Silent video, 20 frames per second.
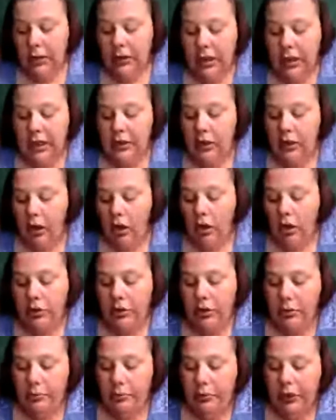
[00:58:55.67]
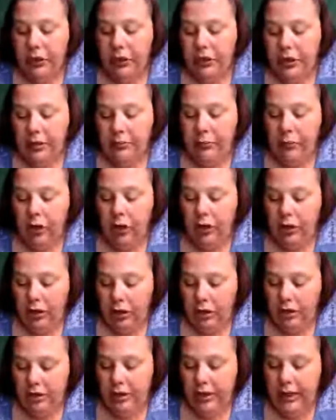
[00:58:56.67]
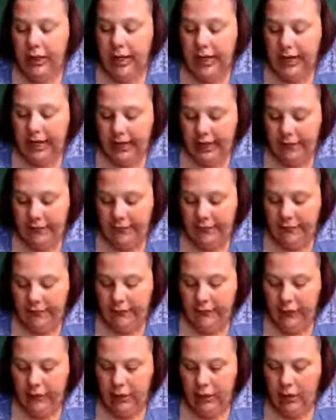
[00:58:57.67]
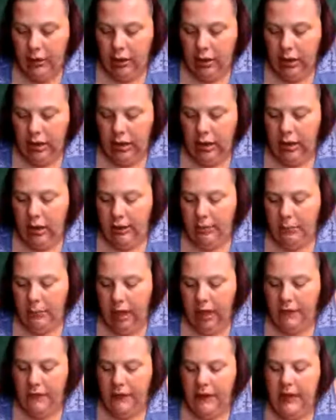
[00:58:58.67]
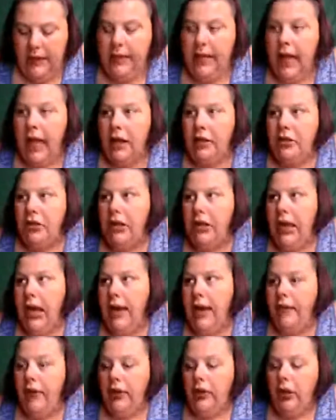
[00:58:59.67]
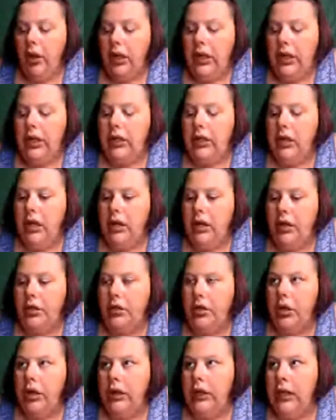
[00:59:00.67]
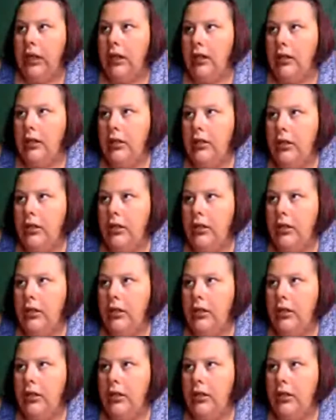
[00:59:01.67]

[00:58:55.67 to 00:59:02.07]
These are also brush tip markers that I have. And these actually have a light and a dark end.